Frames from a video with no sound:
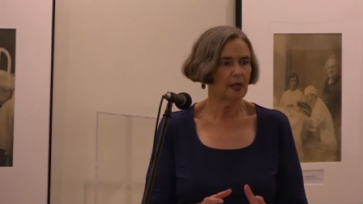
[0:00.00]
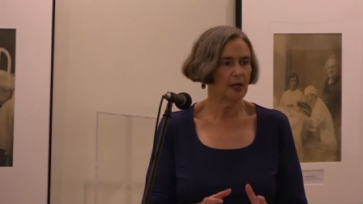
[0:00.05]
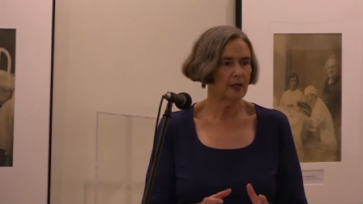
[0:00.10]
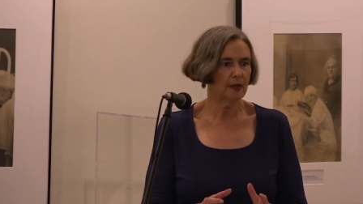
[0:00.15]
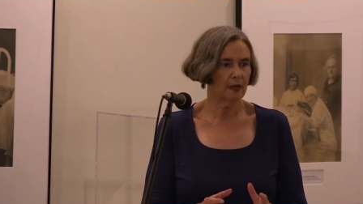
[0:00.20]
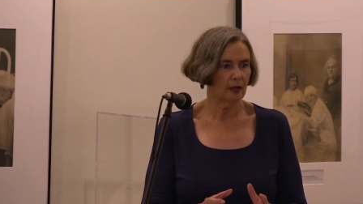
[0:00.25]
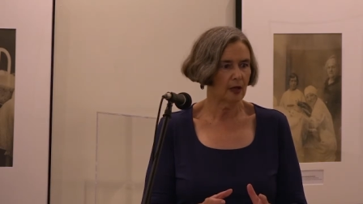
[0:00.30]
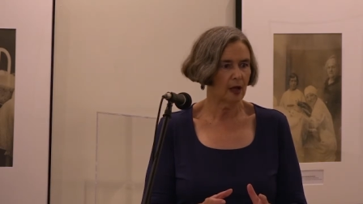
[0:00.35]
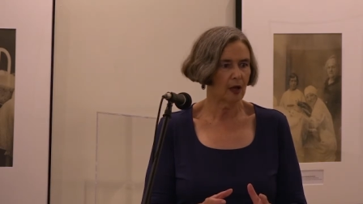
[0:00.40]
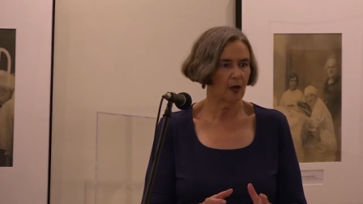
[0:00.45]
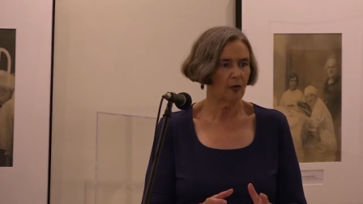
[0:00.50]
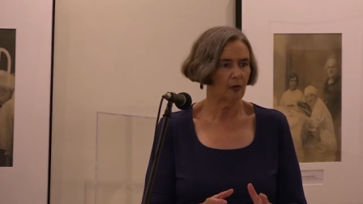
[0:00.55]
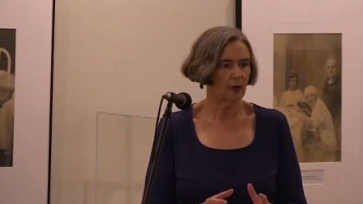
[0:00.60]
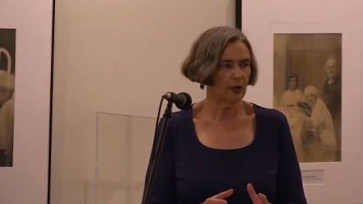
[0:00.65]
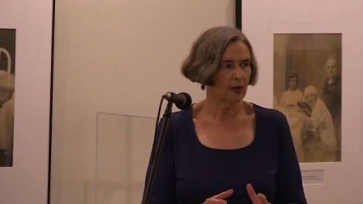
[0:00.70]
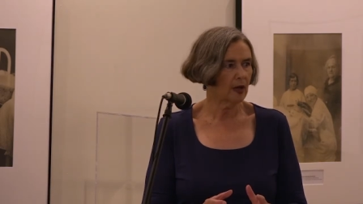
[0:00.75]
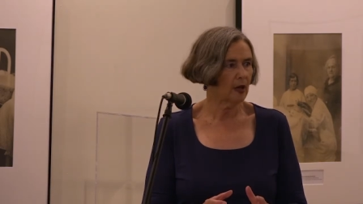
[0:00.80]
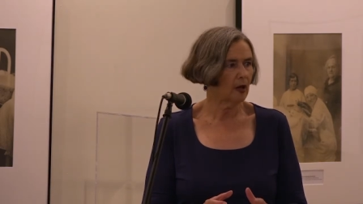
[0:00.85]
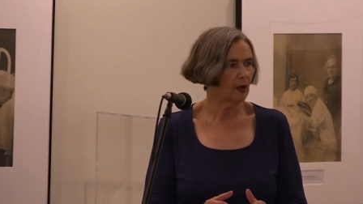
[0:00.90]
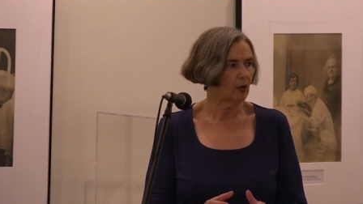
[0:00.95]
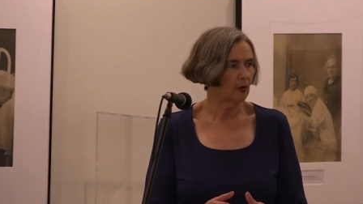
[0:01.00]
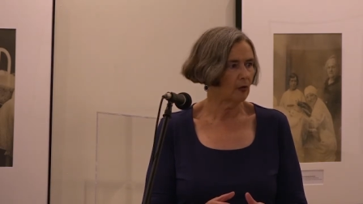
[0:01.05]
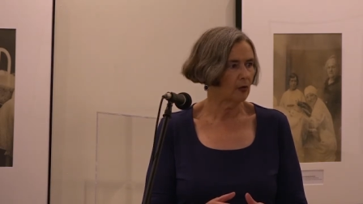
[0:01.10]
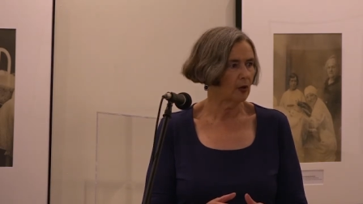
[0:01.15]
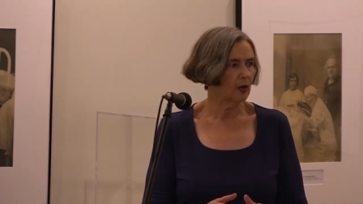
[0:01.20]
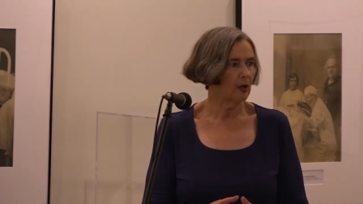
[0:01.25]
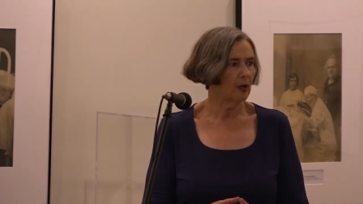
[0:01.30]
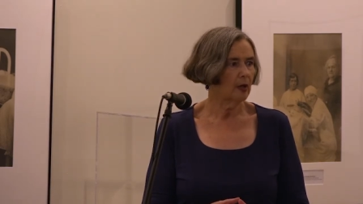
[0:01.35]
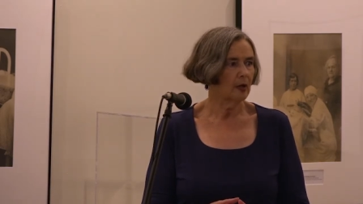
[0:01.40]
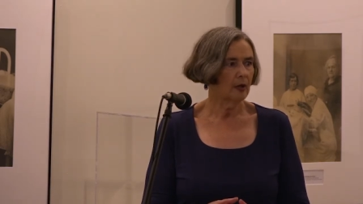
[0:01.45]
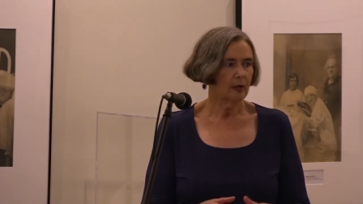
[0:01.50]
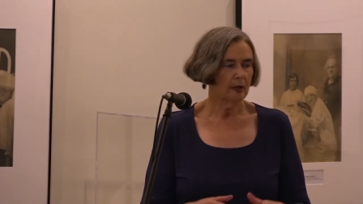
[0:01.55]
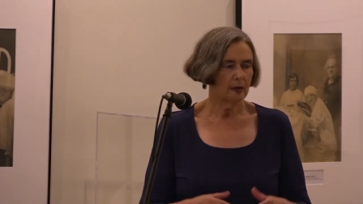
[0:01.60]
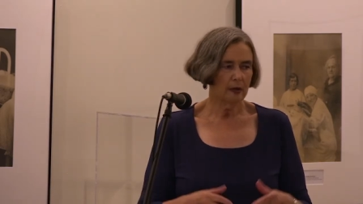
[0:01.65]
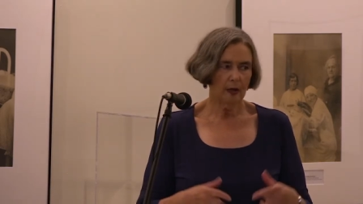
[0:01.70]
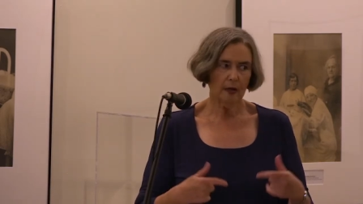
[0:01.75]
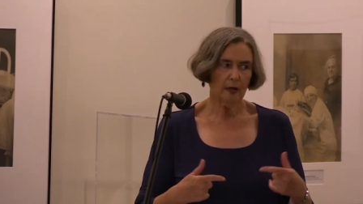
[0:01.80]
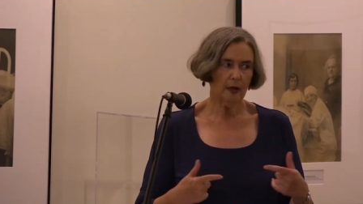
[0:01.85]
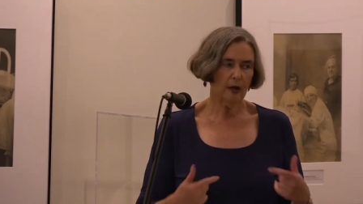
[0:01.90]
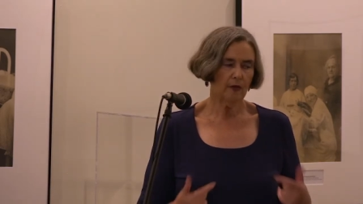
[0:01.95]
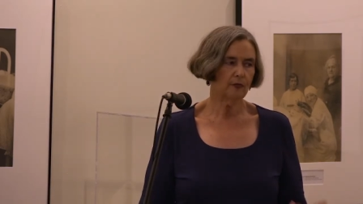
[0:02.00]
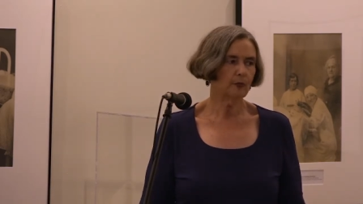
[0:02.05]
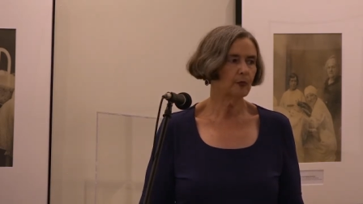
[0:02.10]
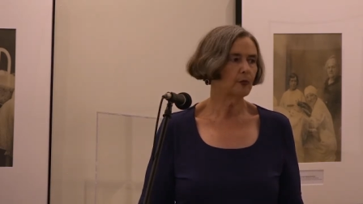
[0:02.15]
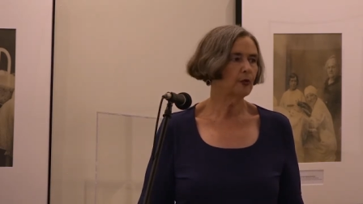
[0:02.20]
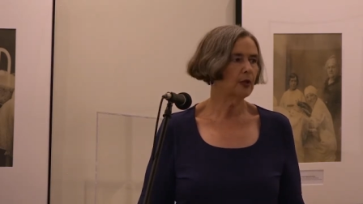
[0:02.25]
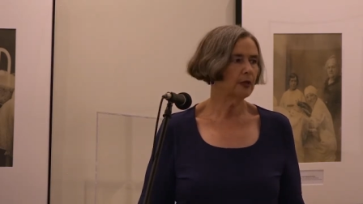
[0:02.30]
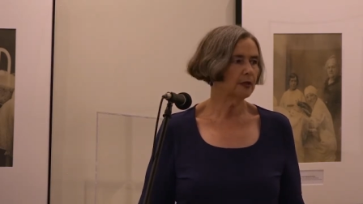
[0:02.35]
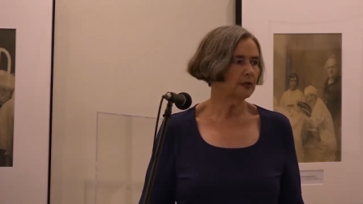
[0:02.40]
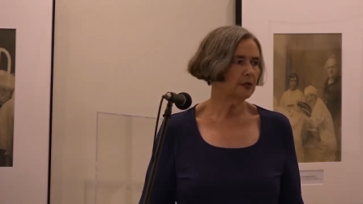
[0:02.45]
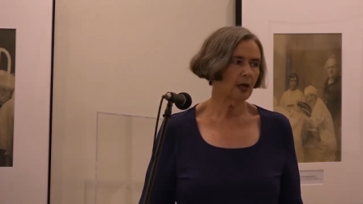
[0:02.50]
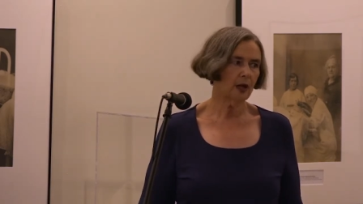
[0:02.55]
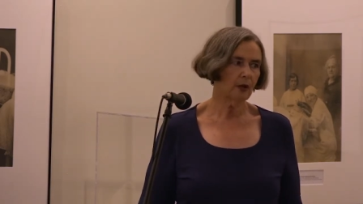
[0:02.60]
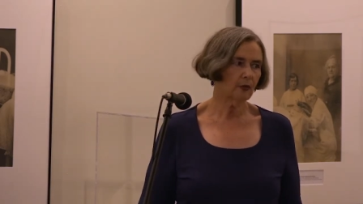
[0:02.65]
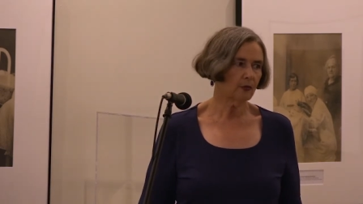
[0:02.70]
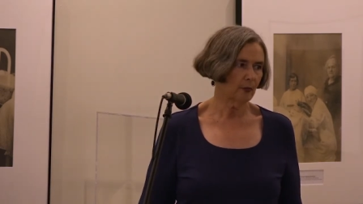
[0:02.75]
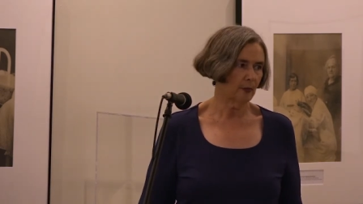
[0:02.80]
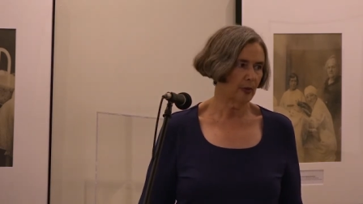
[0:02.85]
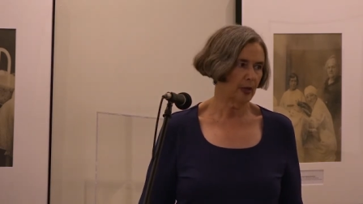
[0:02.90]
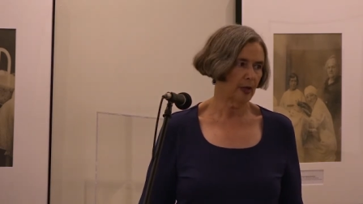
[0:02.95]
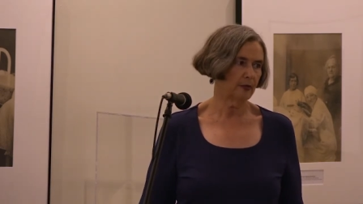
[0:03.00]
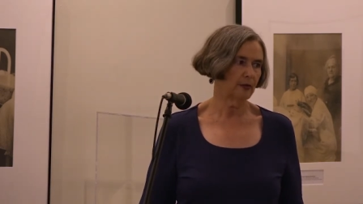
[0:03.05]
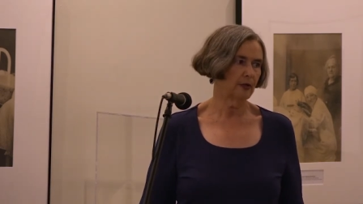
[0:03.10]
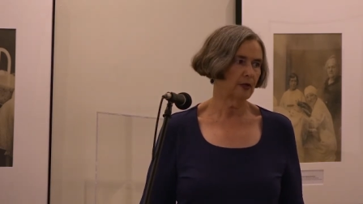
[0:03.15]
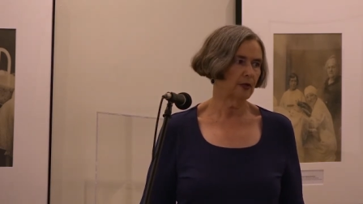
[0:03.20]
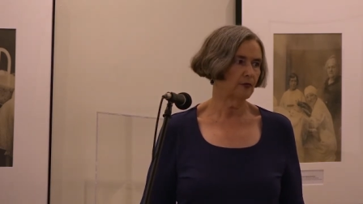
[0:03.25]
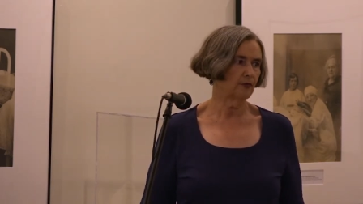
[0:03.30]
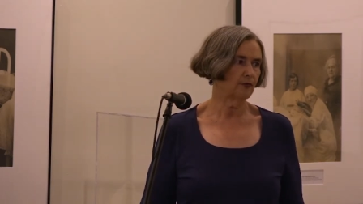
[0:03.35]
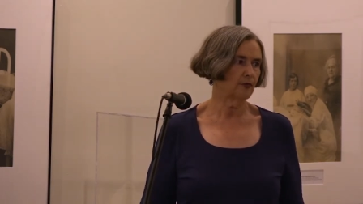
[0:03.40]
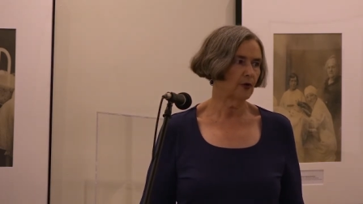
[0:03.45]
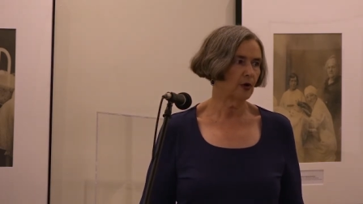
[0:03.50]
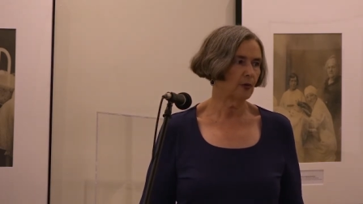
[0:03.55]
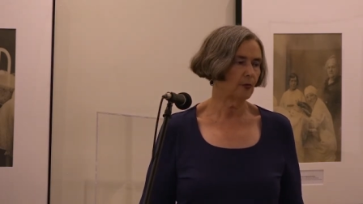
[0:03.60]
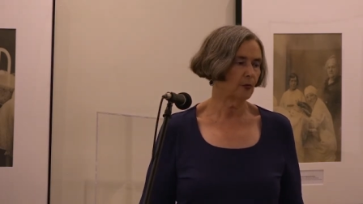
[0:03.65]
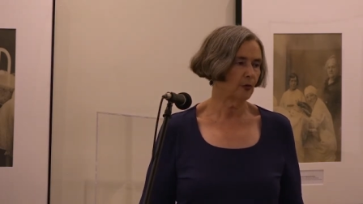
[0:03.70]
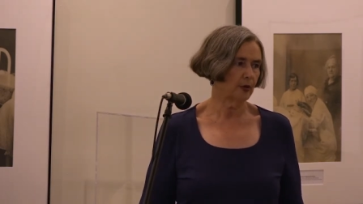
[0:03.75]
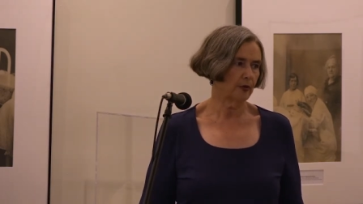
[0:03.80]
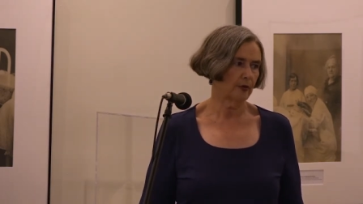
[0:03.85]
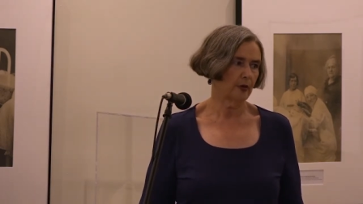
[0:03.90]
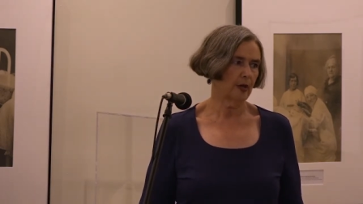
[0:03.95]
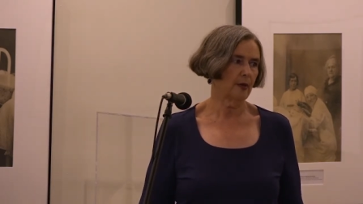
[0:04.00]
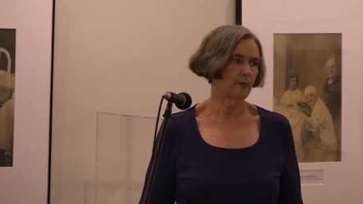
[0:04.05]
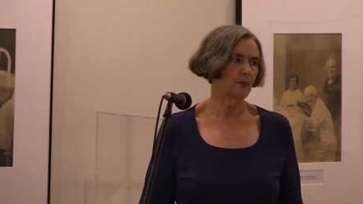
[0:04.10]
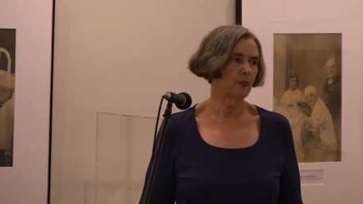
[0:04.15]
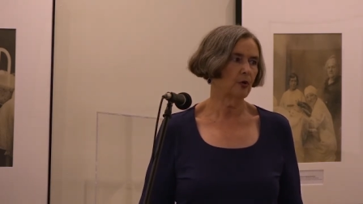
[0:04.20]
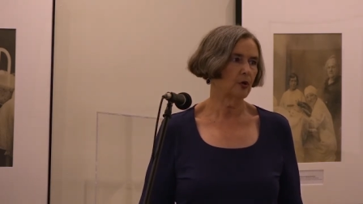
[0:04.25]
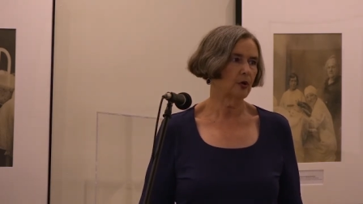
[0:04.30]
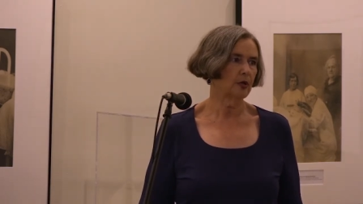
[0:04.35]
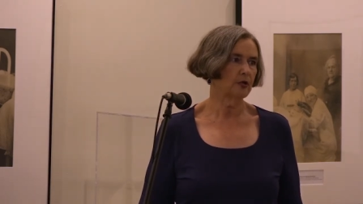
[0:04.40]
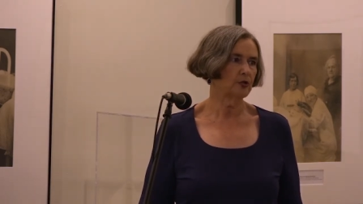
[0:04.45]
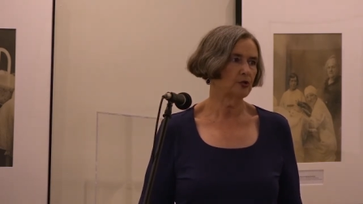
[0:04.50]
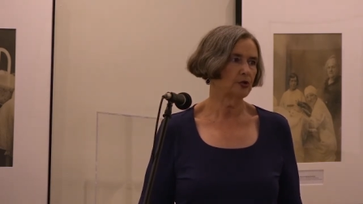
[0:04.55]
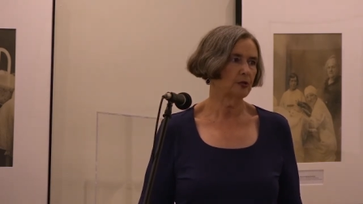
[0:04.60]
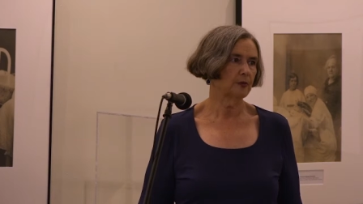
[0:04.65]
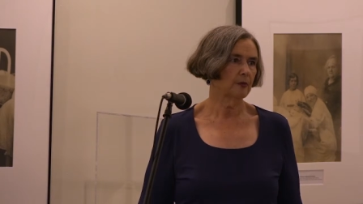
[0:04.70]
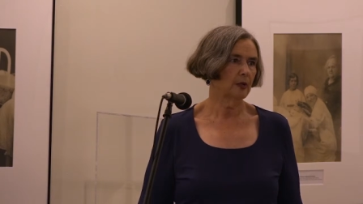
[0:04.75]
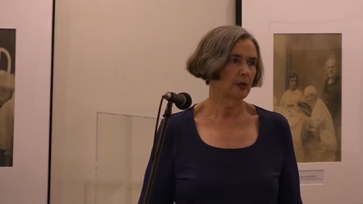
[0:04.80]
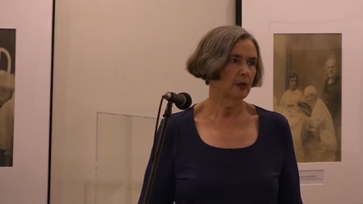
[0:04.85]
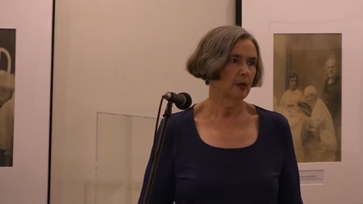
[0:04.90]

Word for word: taken all in all. None of them really talk about the infirmary that much.